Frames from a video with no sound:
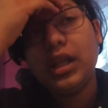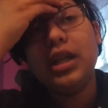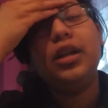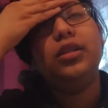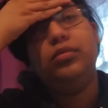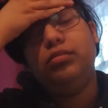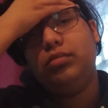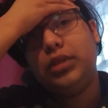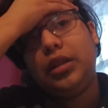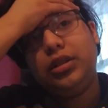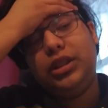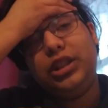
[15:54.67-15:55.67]

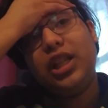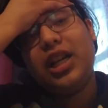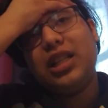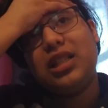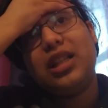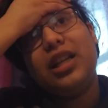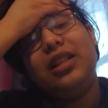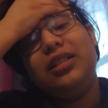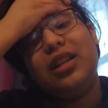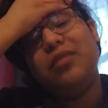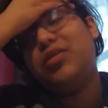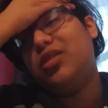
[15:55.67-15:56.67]
I'll see you guys then.
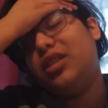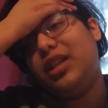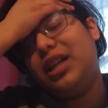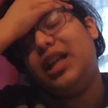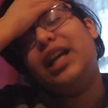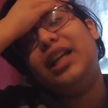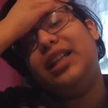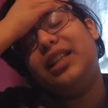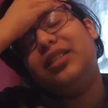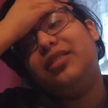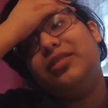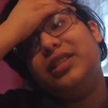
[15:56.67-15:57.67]
I'm starting to get a headache.
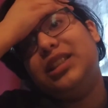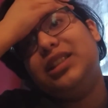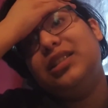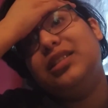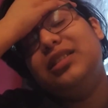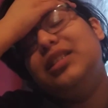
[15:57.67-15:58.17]
Oh my god.